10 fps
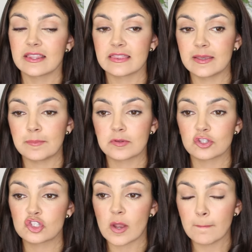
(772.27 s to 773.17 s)
lip
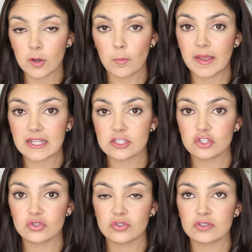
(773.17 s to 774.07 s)
jumbo
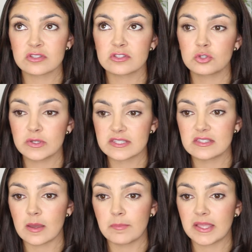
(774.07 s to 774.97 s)
pencils,
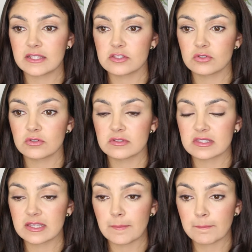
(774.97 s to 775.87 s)
twist up pencils,
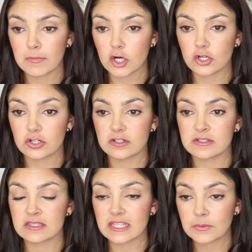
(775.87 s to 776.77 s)
lip
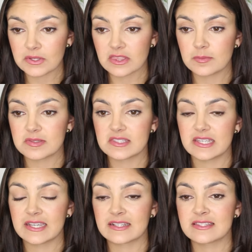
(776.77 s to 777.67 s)
markers, liquid
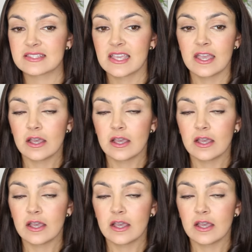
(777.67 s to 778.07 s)
lipsticks,